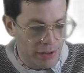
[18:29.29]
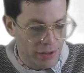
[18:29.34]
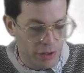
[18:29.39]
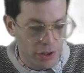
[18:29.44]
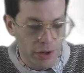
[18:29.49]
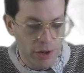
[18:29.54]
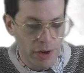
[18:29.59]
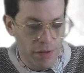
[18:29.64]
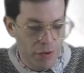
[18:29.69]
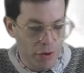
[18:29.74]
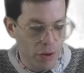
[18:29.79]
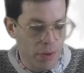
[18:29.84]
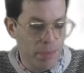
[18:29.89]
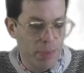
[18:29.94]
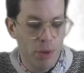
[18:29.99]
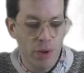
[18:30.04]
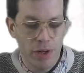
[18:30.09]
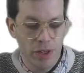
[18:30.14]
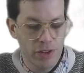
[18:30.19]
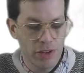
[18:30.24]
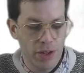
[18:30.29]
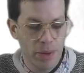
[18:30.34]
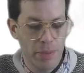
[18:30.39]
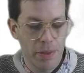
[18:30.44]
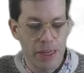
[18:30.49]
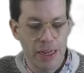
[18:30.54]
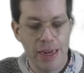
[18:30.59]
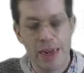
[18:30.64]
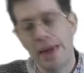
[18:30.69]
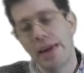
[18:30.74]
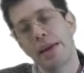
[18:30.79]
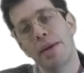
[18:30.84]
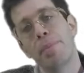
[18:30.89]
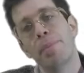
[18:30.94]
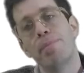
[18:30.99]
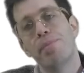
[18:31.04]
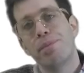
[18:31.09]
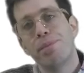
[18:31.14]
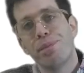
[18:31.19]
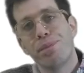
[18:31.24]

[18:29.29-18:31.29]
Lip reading: So if you're importing something in,